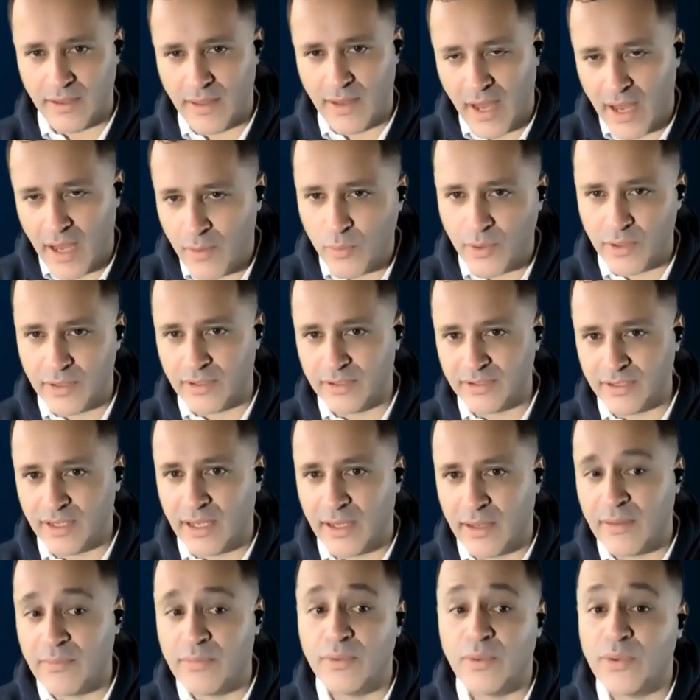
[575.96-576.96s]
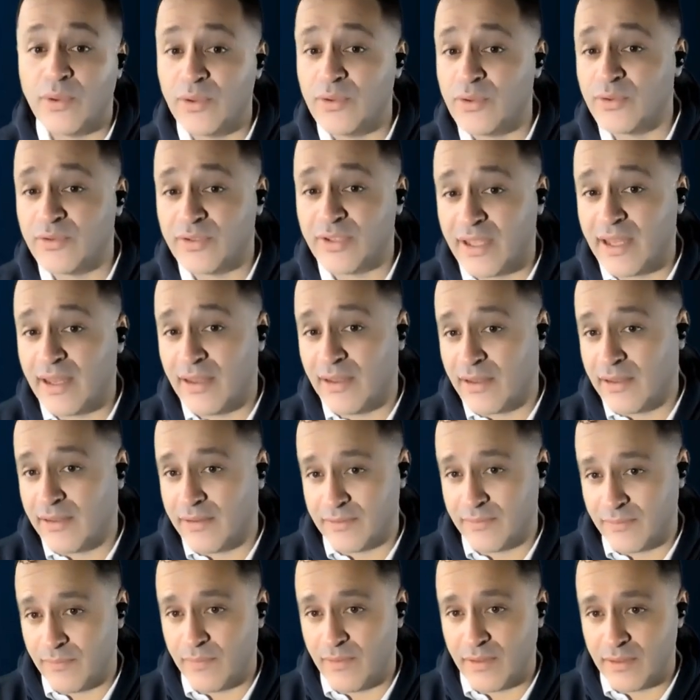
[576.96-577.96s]
I want to sign up for your newsletter.
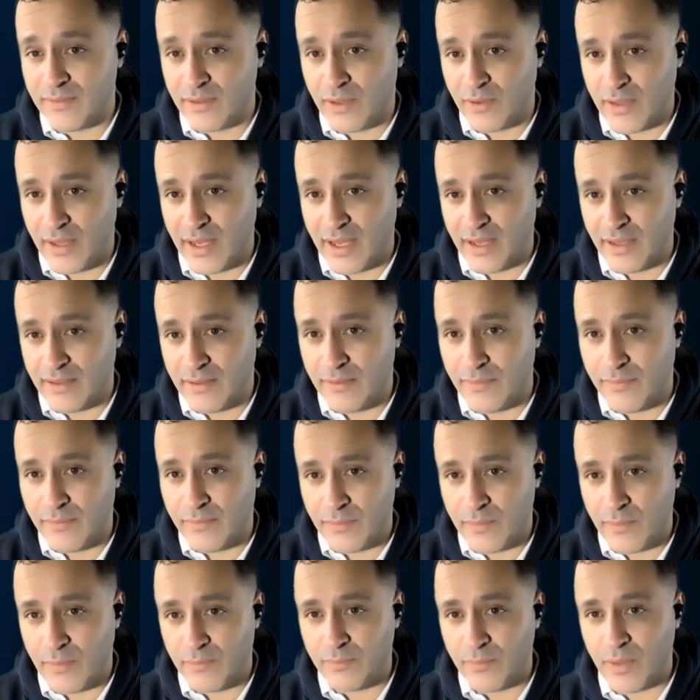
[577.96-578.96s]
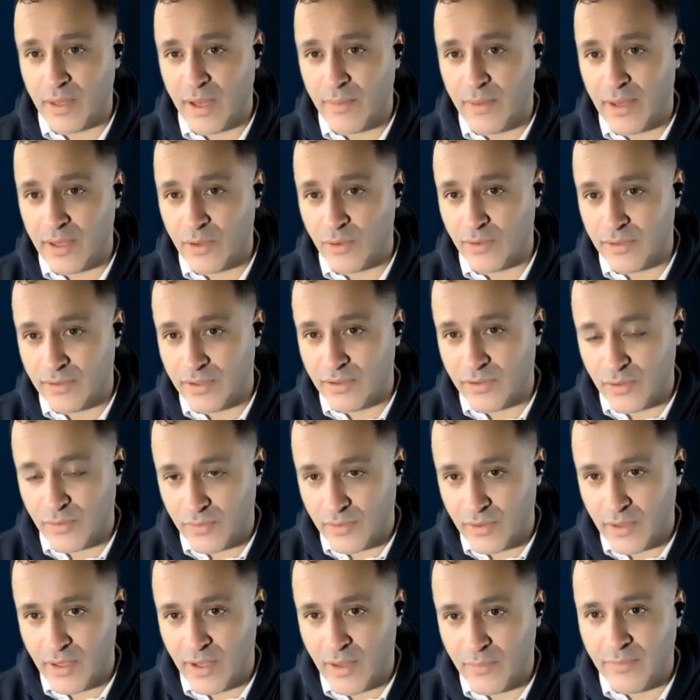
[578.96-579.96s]
Okay, what am I going to do
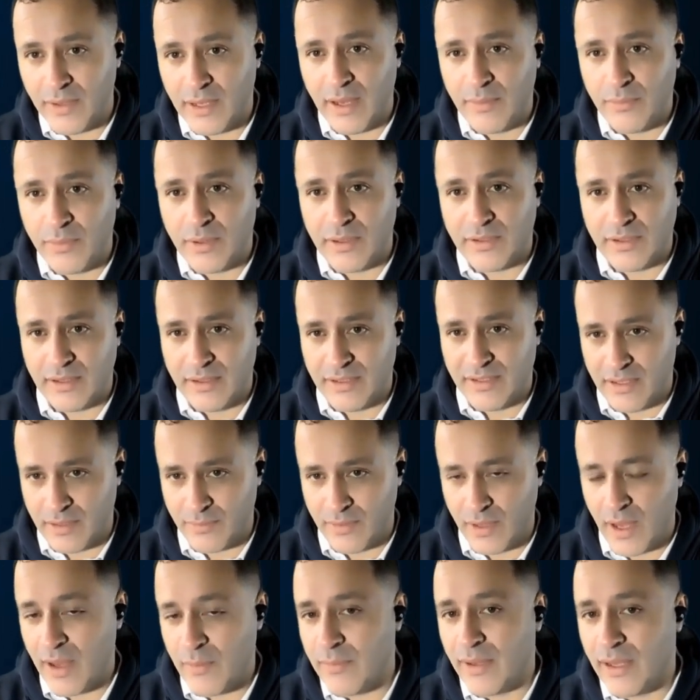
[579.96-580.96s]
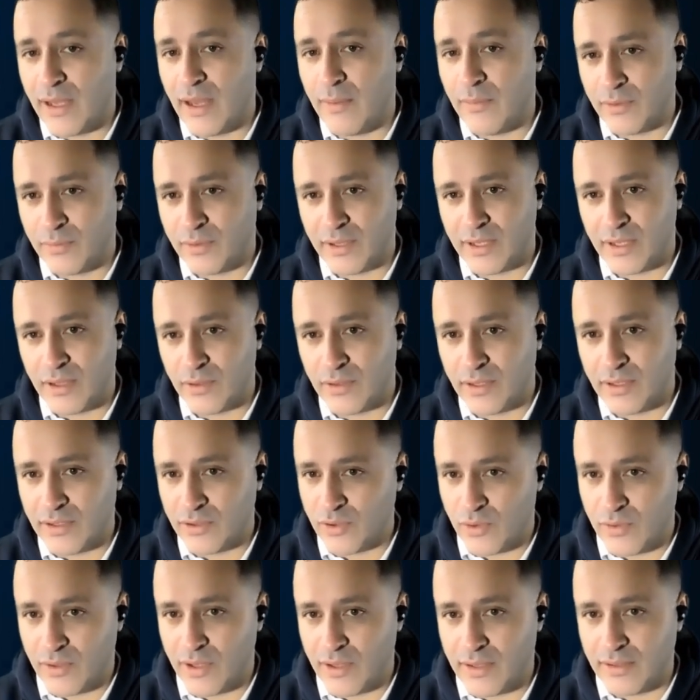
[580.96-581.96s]
to help that person somehow become a recurring
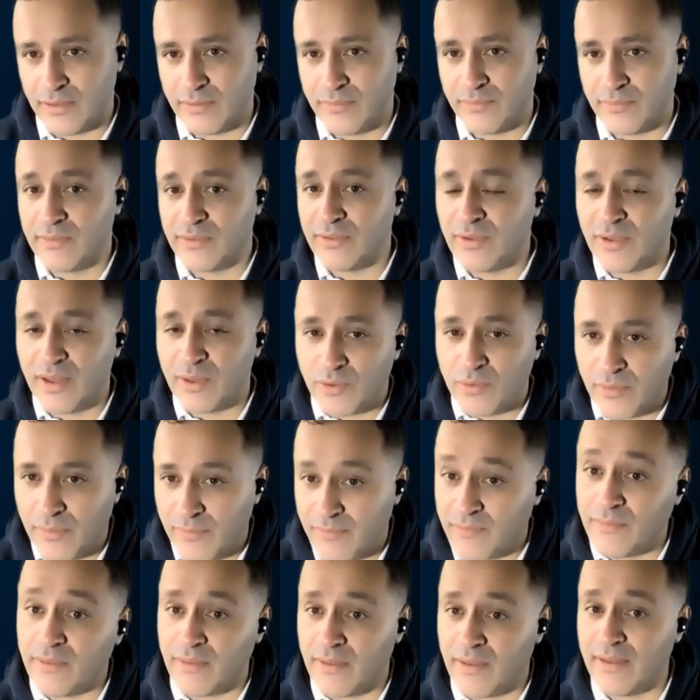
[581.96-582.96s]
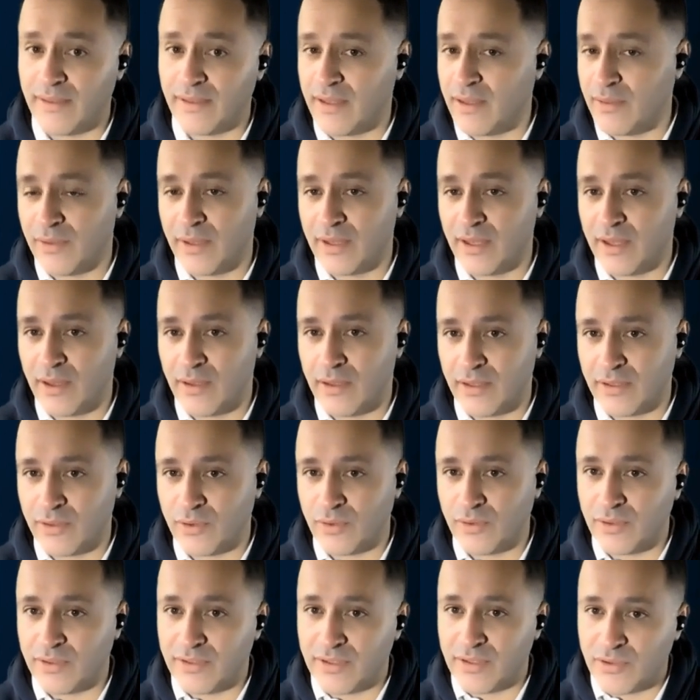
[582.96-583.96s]
donor? So in a recurring
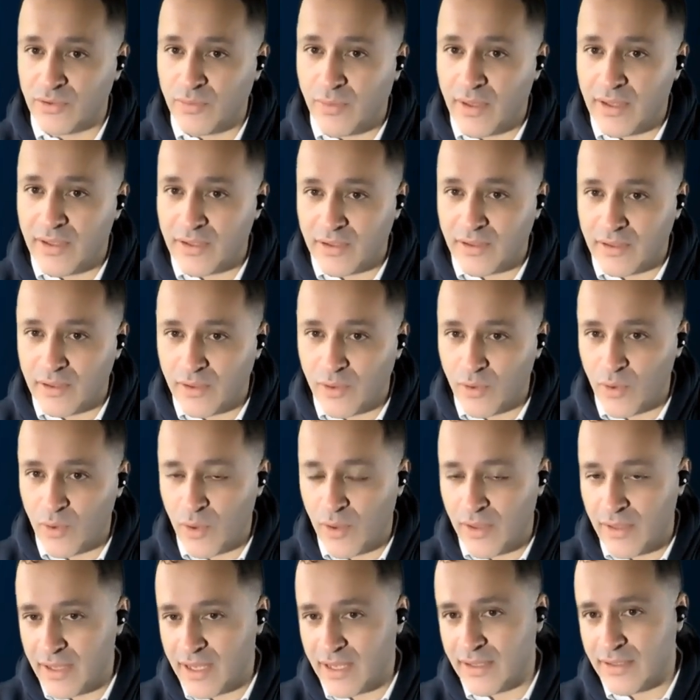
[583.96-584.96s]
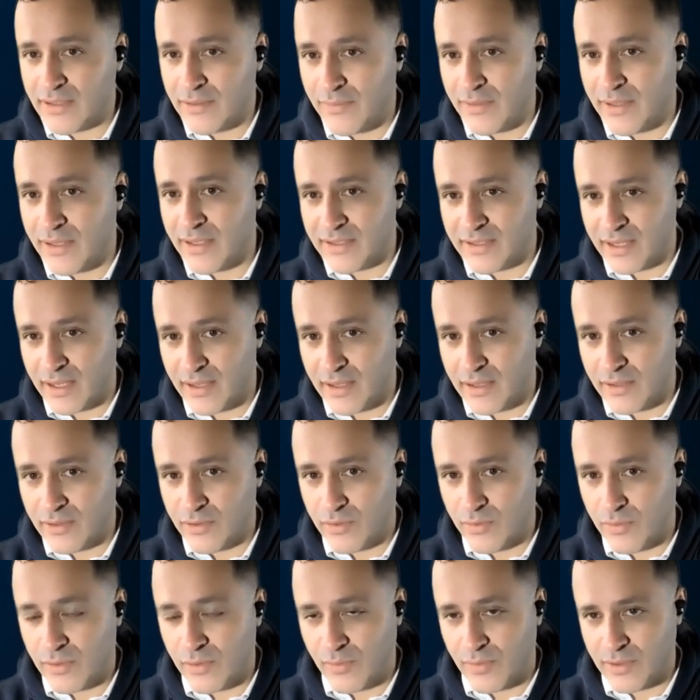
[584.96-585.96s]
donor situation, all the activities I can
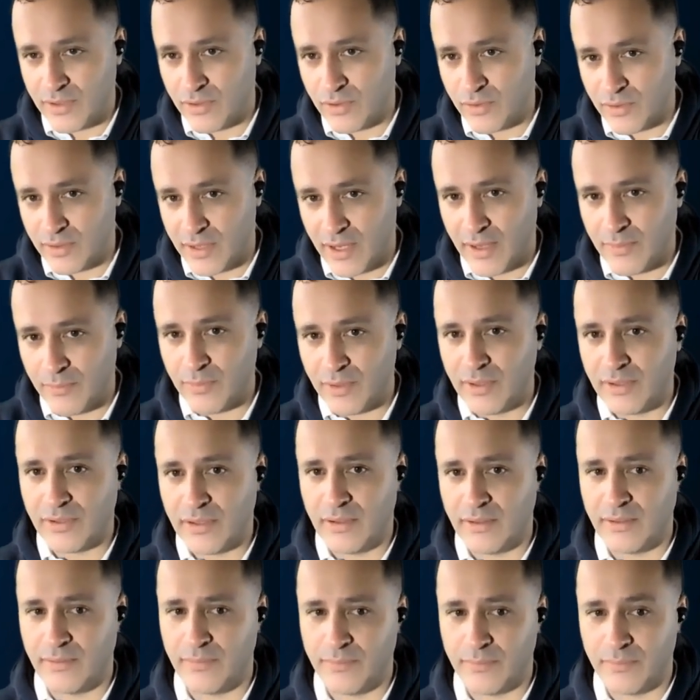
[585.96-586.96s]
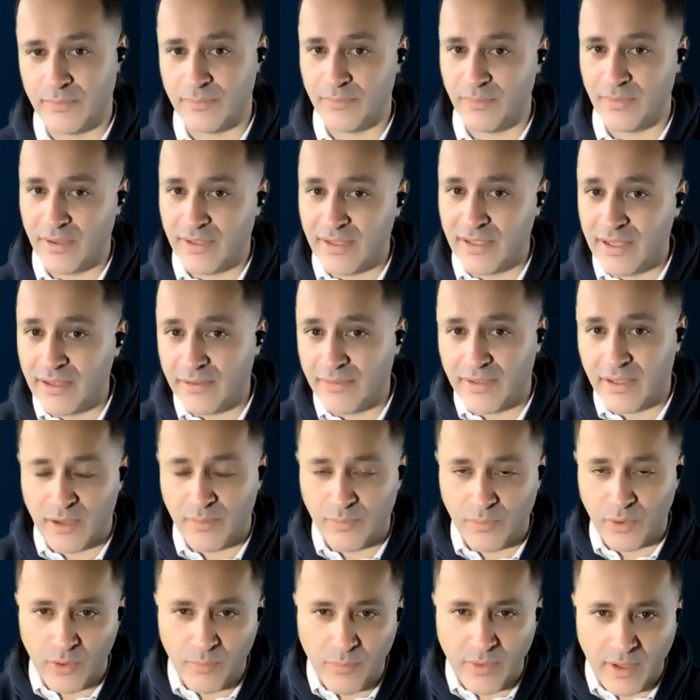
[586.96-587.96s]
do to ensure that person receive the
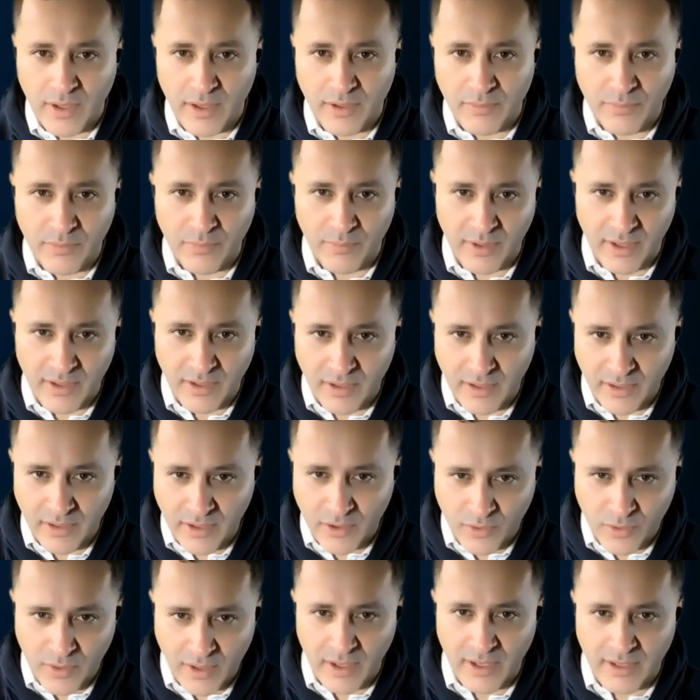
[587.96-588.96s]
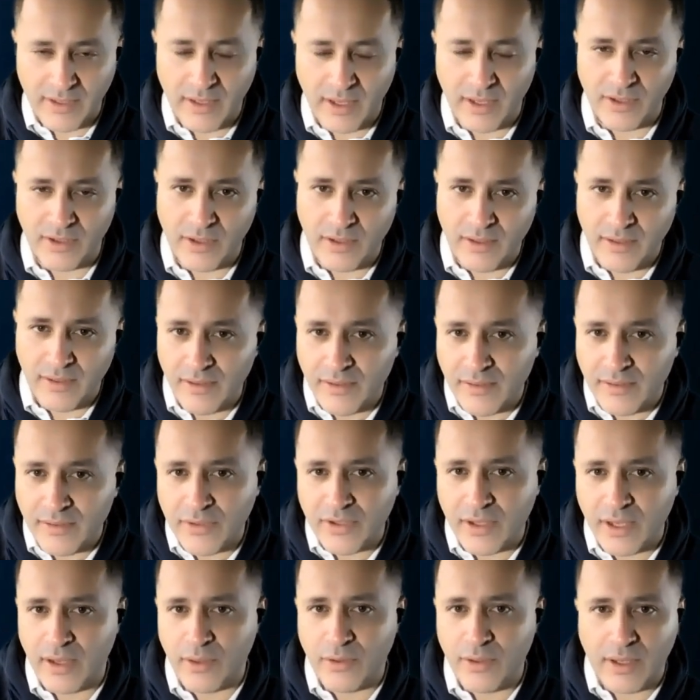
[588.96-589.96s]
appropriate information in the organization,
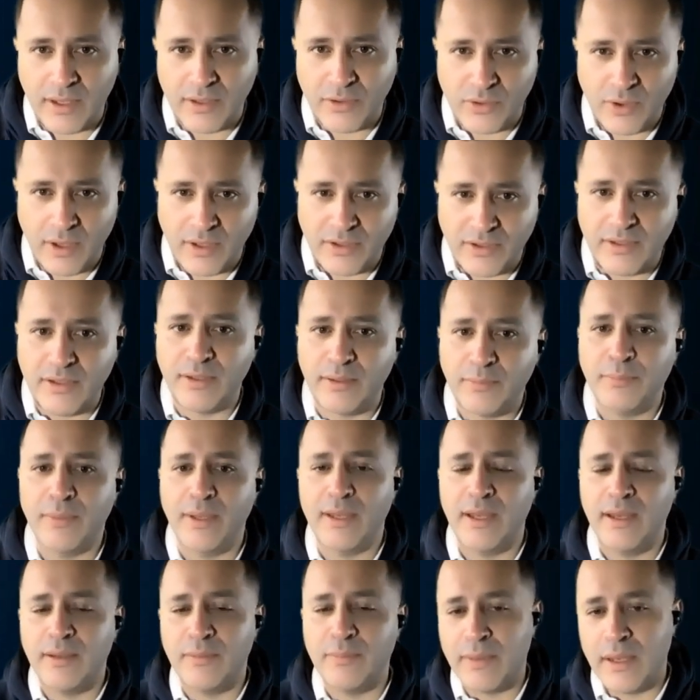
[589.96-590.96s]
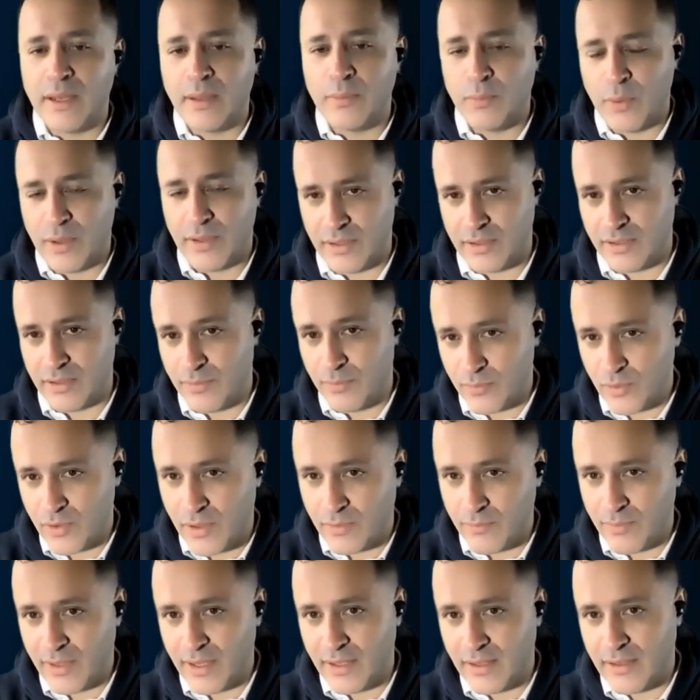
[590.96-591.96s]
generate trust, believe me, want to
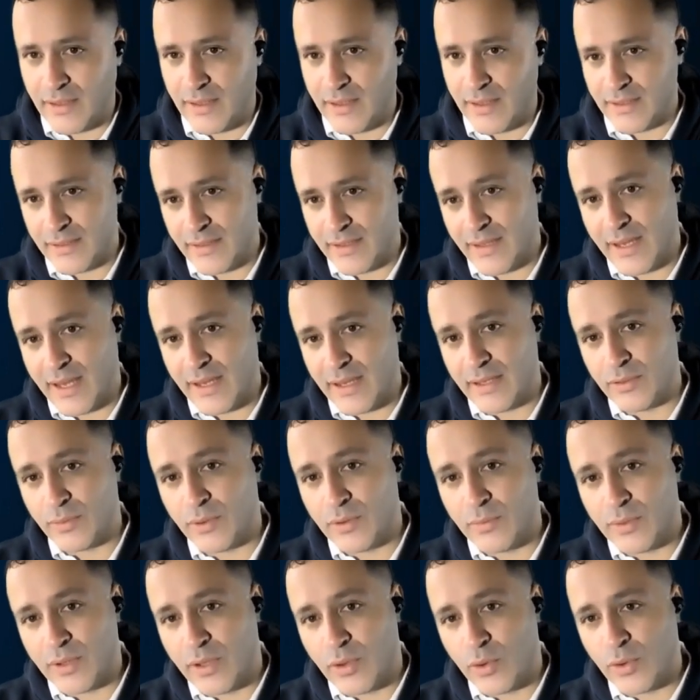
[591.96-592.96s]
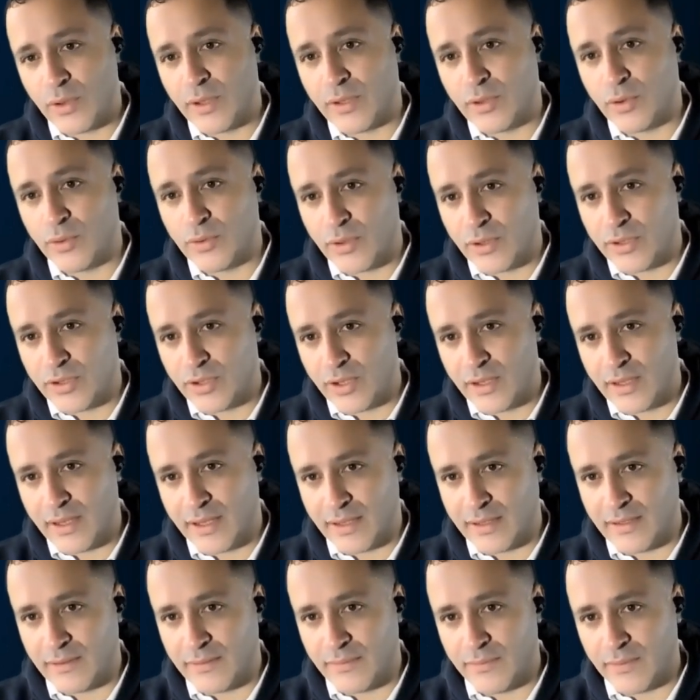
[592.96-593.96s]
support me, that is what we call a donor
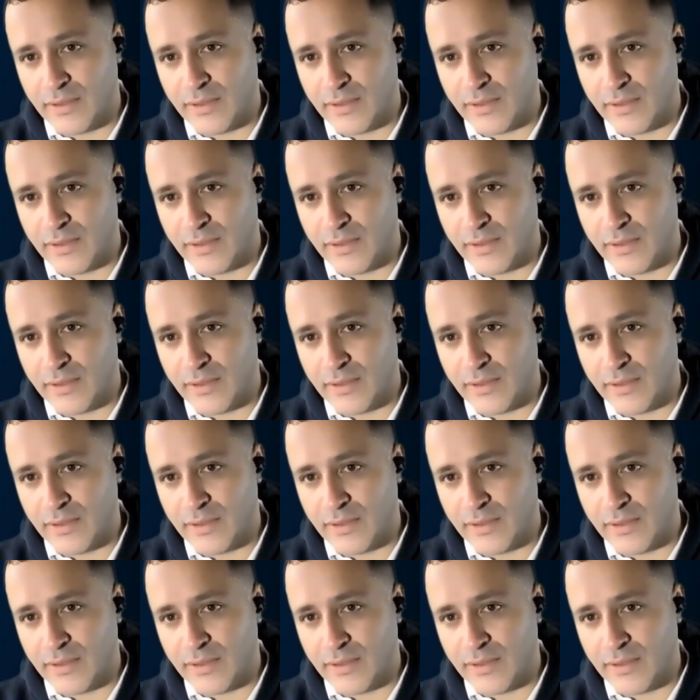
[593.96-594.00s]
journey.